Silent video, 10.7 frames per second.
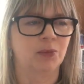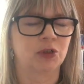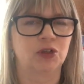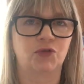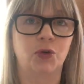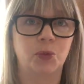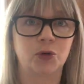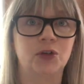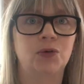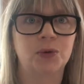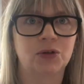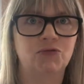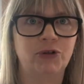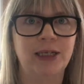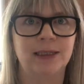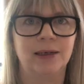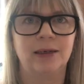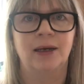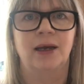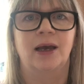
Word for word: Just from the point of view as a reader,